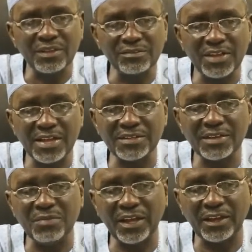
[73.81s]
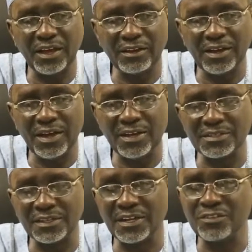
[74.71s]
Started my career
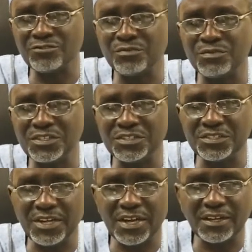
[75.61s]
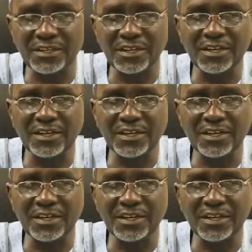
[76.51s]
as a classroom teacher,